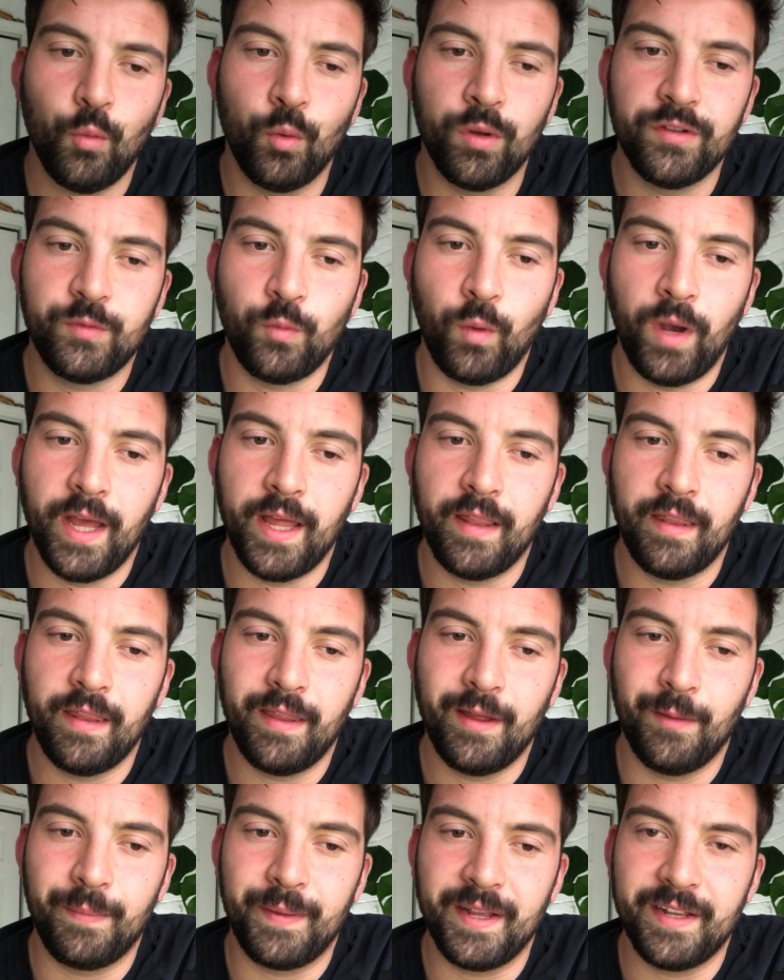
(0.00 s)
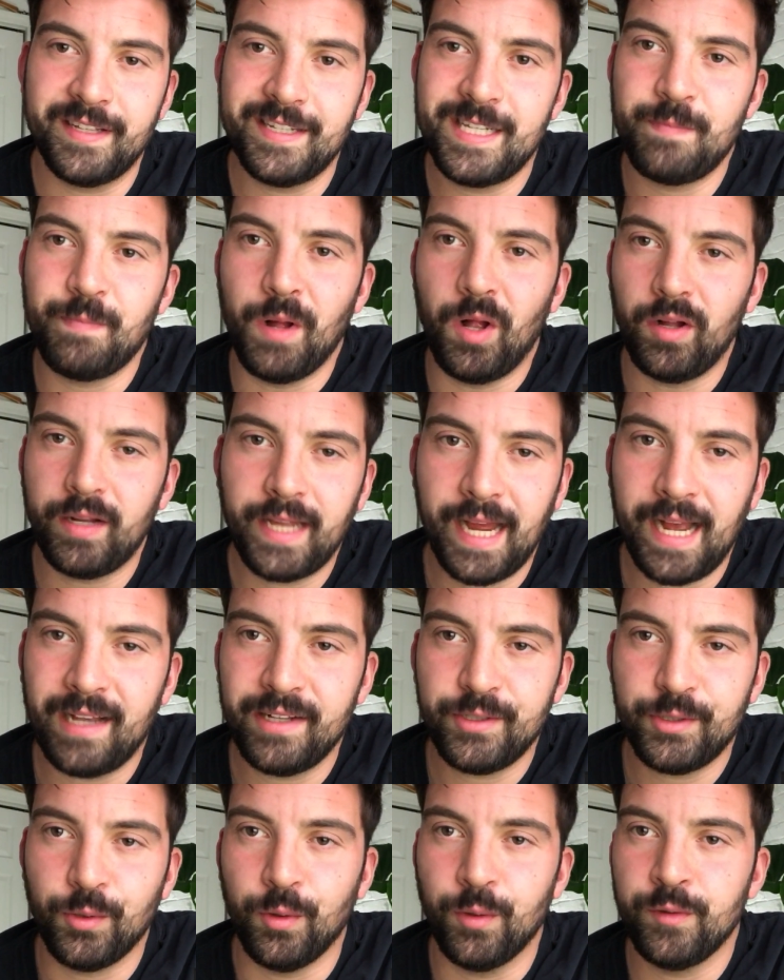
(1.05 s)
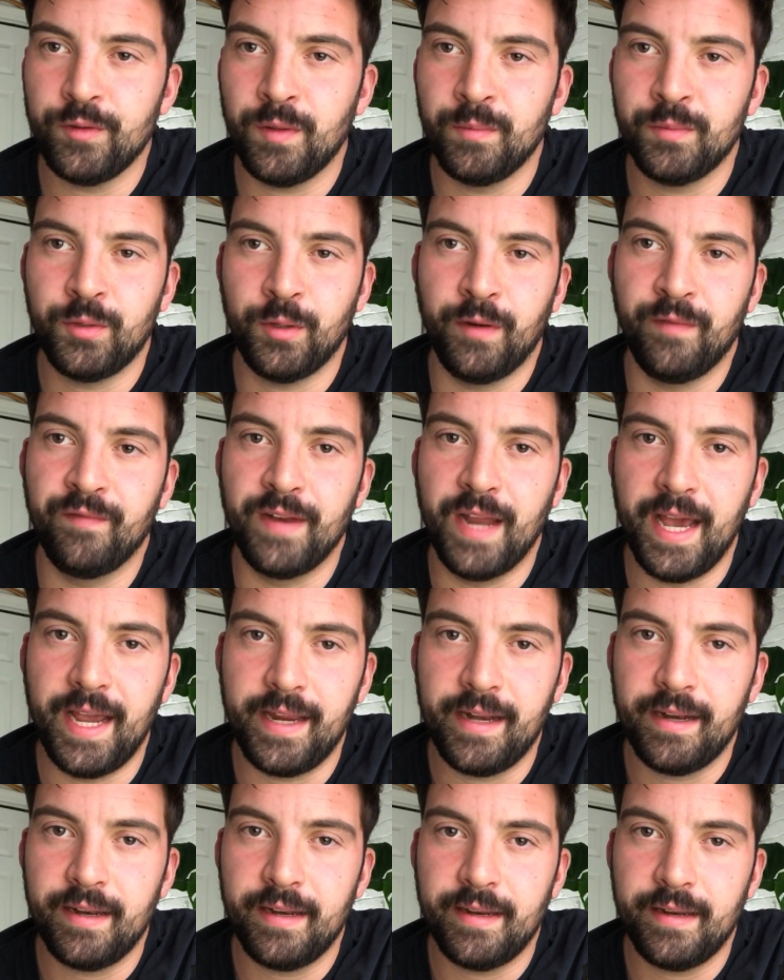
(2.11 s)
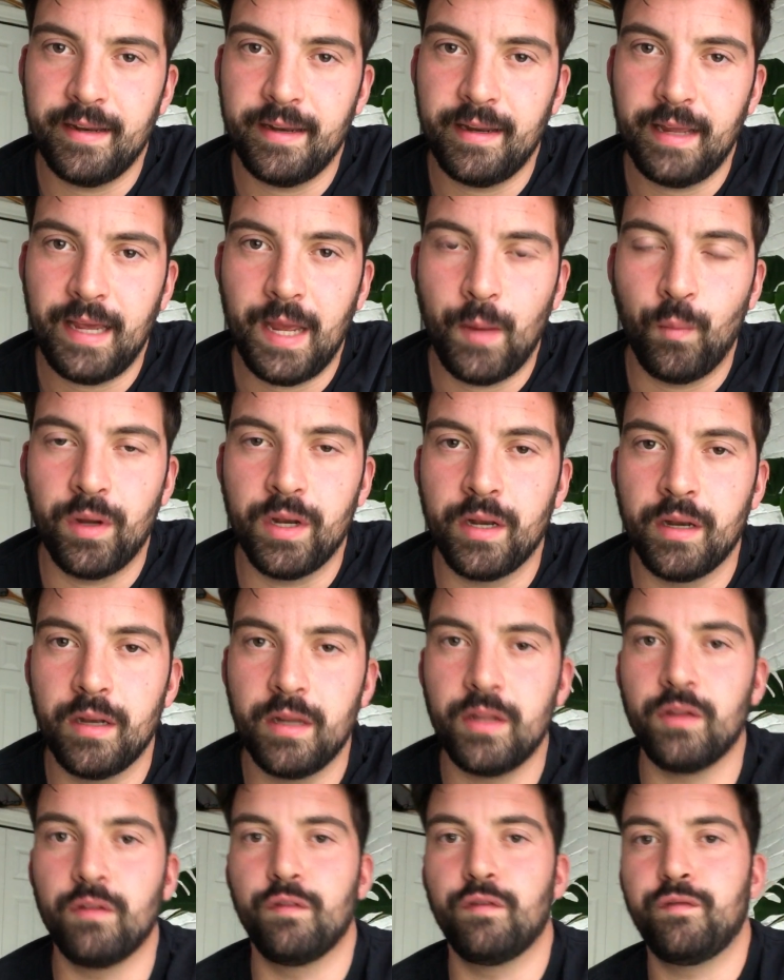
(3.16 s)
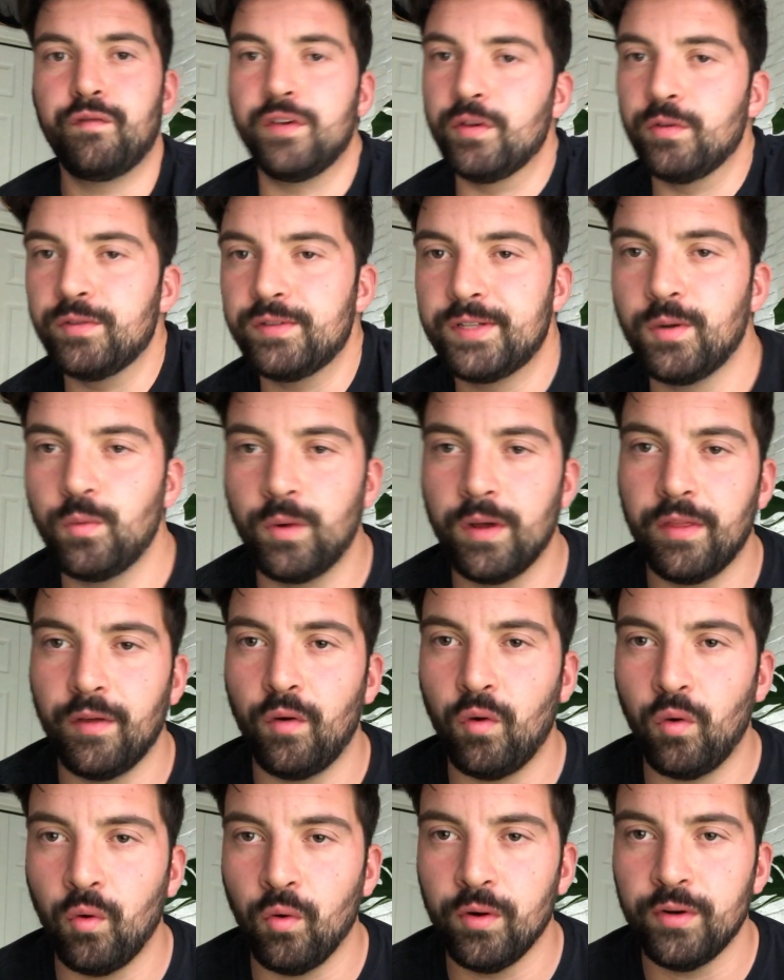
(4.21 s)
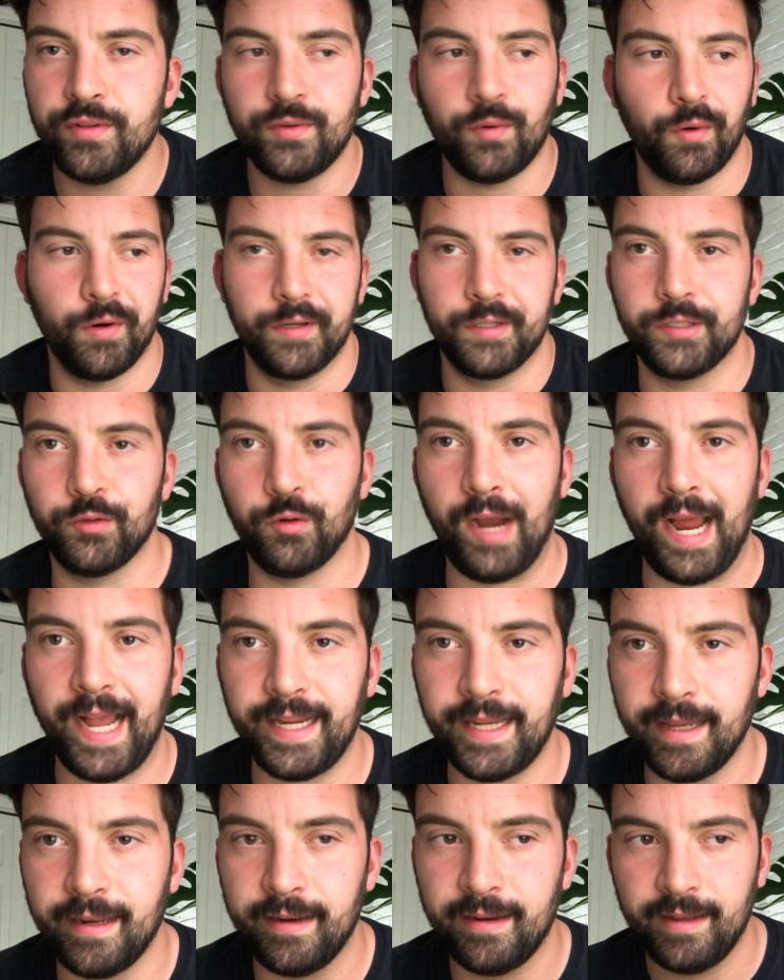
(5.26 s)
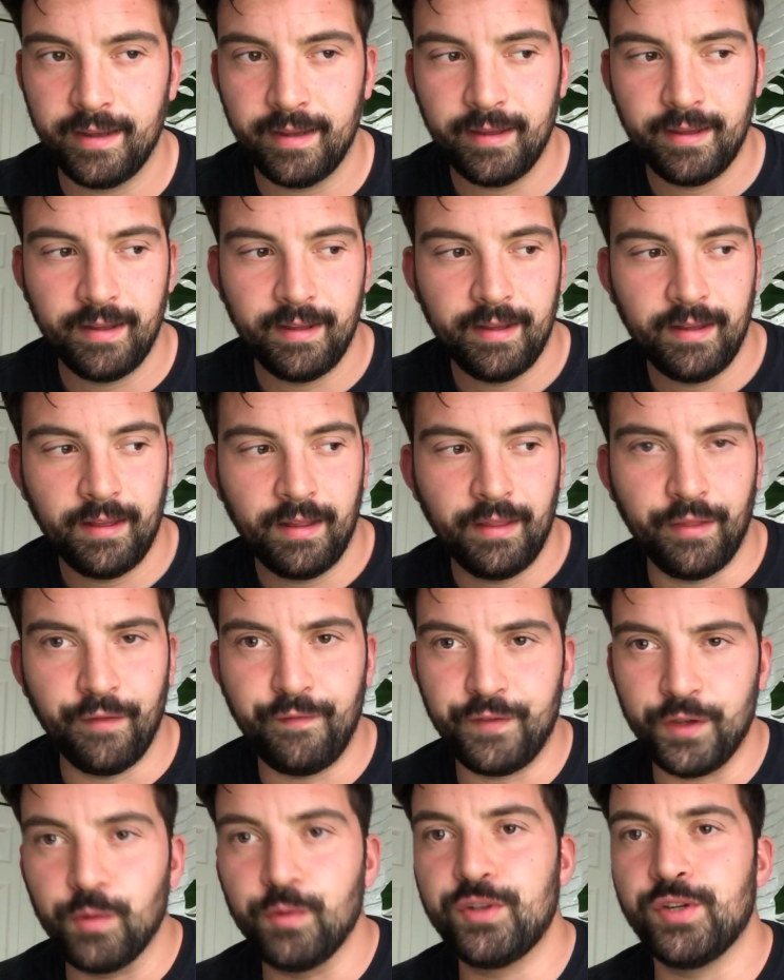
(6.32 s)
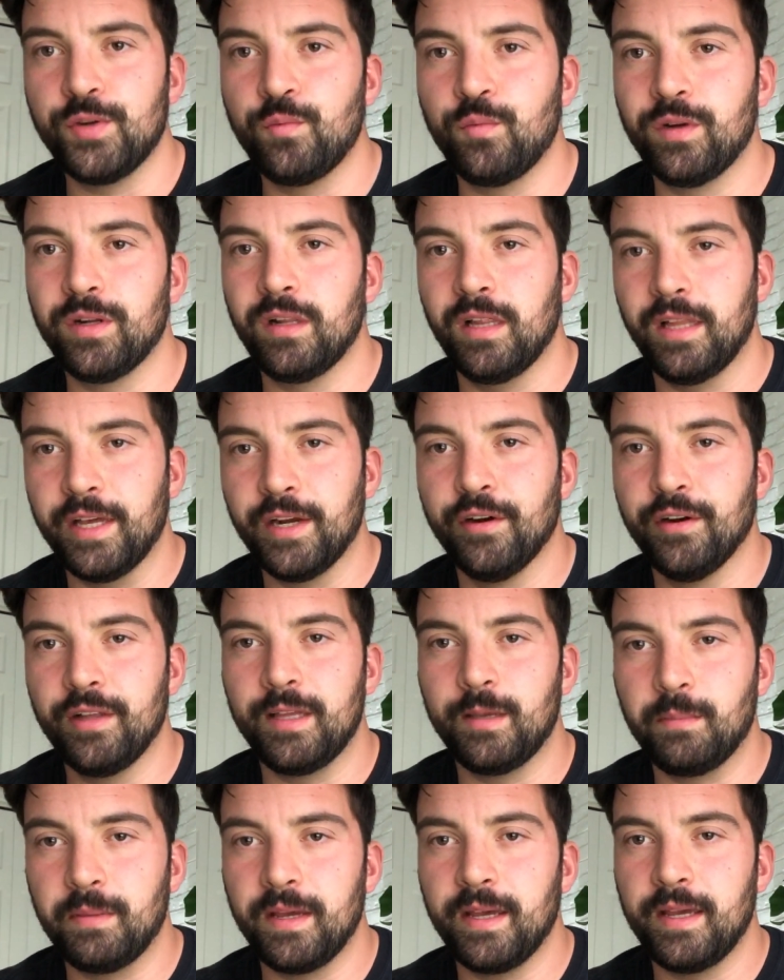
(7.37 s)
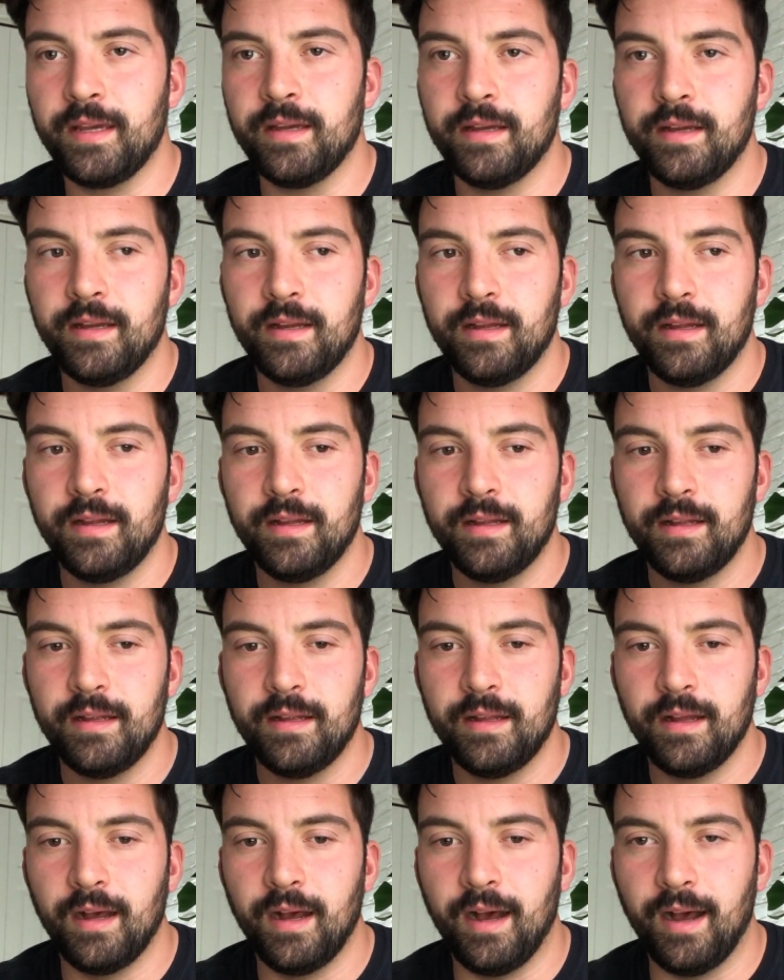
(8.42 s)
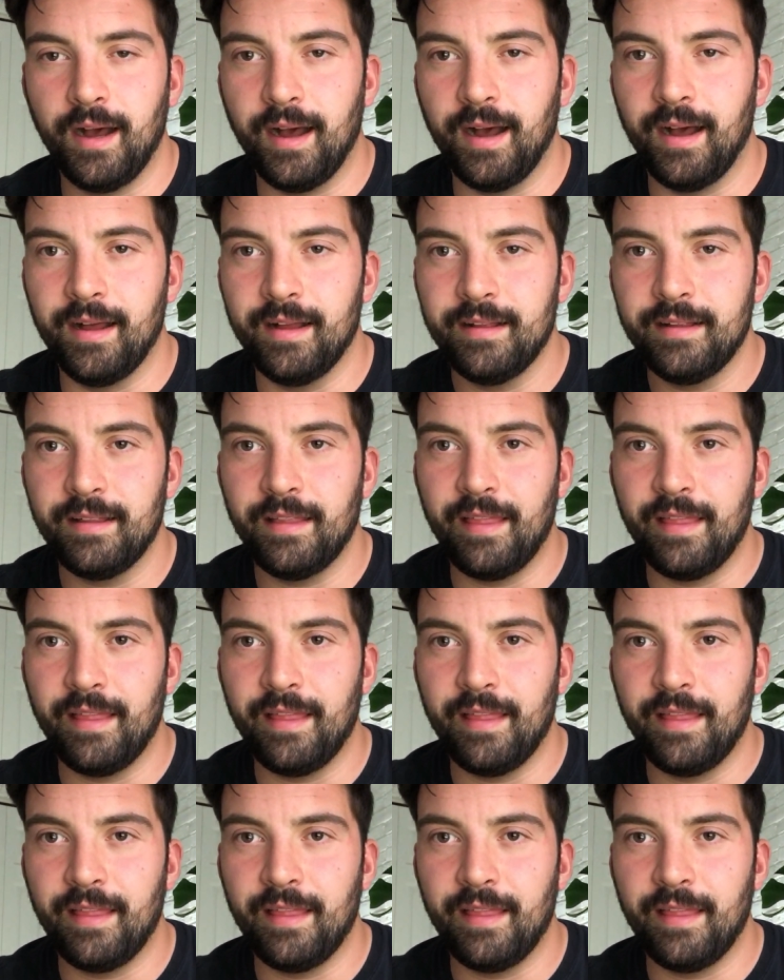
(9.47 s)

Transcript: when there'd be a spellcaster or some sort of knight, and when you fused it with a horse or a dragon, the fusion would literally be that